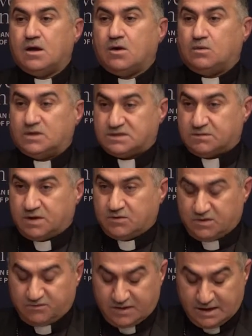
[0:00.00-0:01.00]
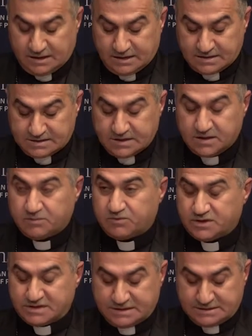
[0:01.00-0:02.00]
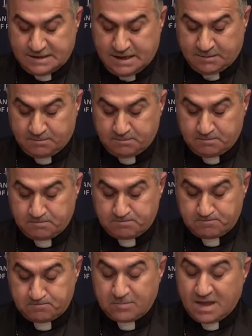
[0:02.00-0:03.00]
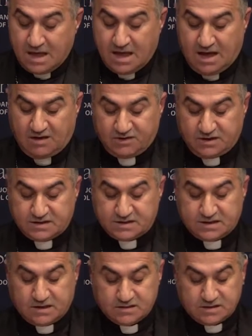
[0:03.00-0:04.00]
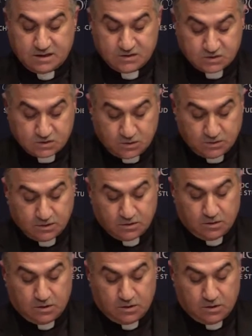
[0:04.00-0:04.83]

What about the violence in the present time? Having discussed the historical